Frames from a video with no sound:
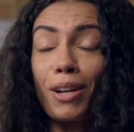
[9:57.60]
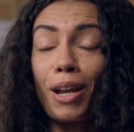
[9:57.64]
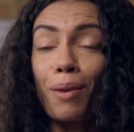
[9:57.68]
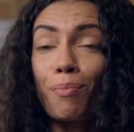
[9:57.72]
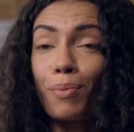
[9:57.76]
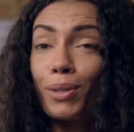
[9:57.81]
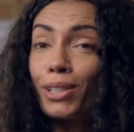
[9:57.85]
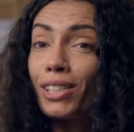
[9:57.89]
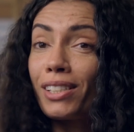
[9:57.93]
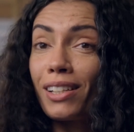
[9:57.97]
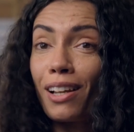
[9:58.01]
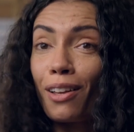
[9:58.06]
and I
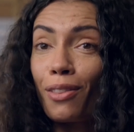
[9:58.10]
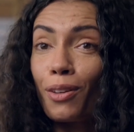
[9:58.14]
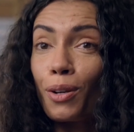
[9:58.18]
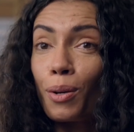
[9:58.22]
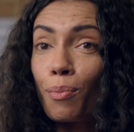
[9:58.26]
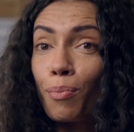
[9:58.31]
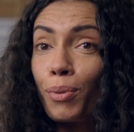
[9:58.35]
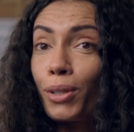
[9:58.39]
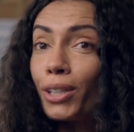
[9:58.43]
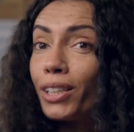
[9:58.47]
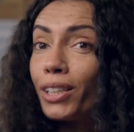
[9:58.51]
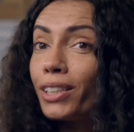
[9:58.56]
put together
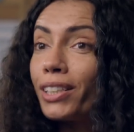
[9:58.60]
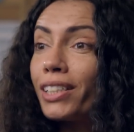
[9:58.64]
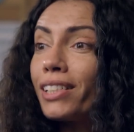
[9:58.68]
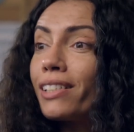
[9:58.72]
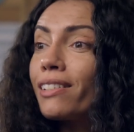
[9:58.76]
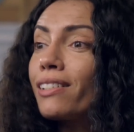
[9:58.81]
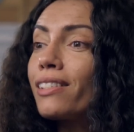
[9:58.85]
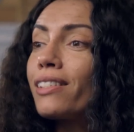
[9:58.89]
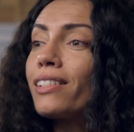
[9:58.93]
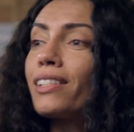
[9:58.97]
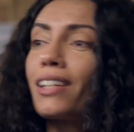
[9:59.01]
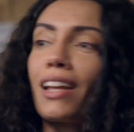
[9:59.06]
a book
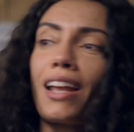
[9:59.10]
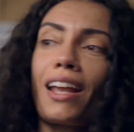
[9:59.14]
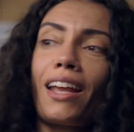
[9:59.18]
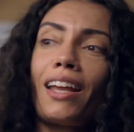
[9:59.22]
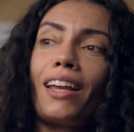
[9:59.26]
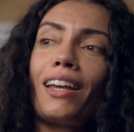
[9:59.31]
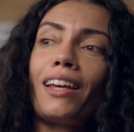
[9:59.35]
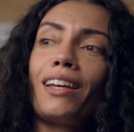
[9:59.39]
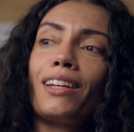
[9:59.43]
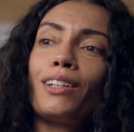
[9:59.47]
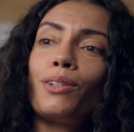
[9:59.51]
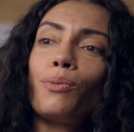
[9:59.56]
list
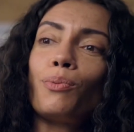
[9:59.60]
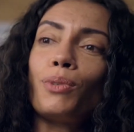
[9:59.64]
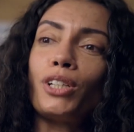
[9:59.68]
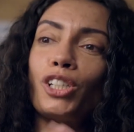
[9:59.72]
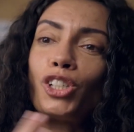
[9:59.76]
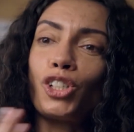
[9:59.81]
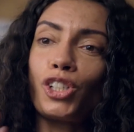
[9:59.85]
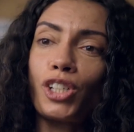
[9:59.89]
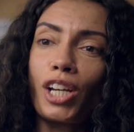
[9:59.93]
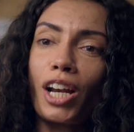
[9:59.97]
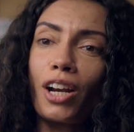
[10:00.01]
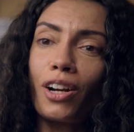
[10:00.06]
and we
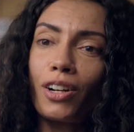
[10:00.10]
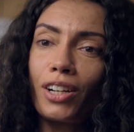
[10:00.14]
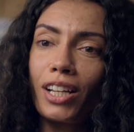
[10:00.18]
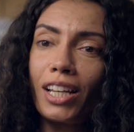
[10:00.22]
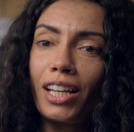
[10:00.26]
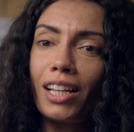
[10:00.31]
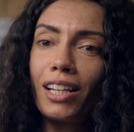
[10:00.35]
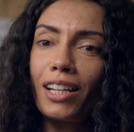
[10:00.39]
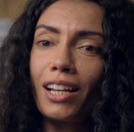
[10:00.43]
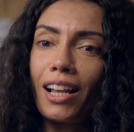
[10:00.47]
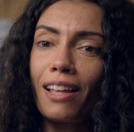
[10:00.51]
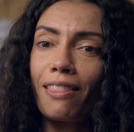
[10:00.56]
shared
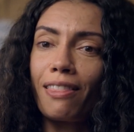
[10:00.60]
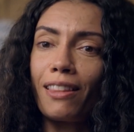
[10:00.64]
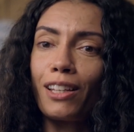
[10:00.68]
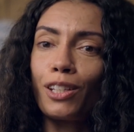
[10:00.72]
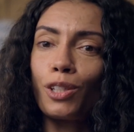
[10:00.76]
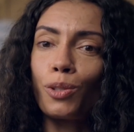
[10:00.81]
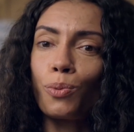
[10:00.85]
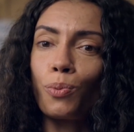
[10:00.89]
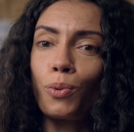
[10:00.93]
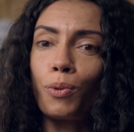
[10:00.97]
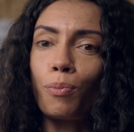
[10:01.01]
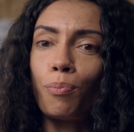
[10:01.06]
it, and
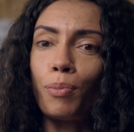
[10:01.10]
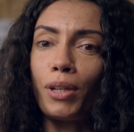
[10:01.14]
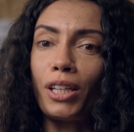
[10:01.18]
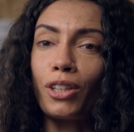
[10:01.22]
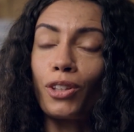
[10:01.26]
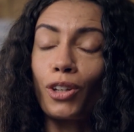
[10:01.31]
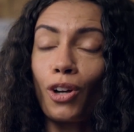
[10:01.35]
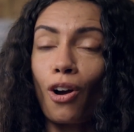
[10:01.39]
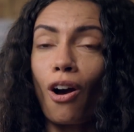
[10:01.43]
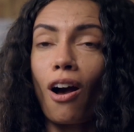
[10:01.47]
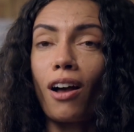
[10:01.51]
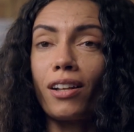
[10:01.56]
this would be
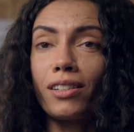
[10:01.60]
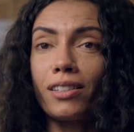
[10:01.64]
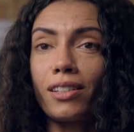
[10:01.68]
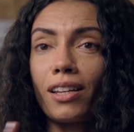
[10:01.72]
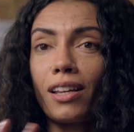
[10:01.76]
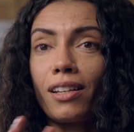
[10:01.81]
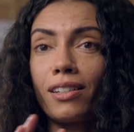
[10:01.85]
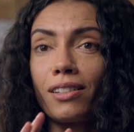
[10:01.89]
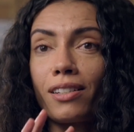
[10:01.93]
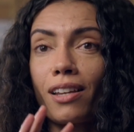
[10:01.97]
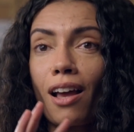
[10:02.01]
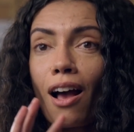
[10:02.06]
the
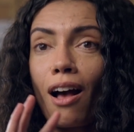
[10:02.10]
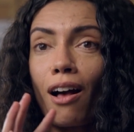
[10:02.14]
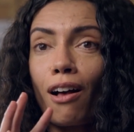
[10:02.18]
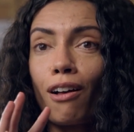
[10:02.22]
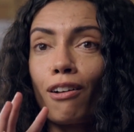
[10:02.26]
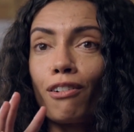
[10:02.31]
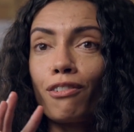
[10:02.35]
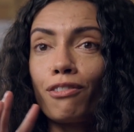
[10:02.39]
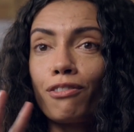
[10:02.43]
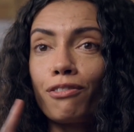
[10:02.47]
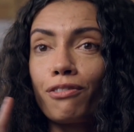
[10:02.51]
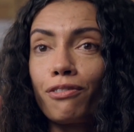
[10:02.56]
content
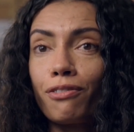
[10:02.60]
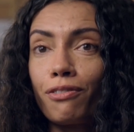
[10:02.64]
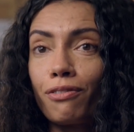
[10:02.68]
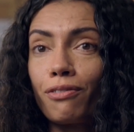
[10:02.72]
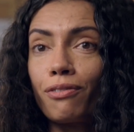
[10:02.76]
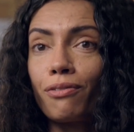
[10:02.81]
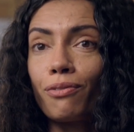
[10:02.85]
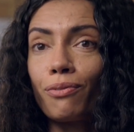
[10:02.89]
of